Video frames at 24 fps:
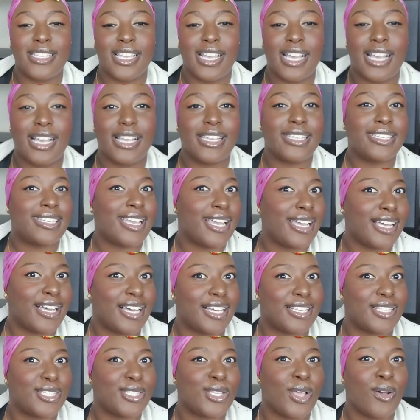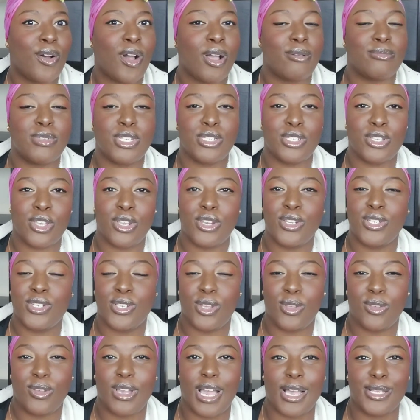yeah, so I'm just going to show
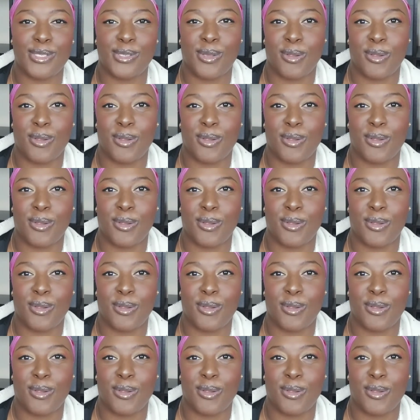you guys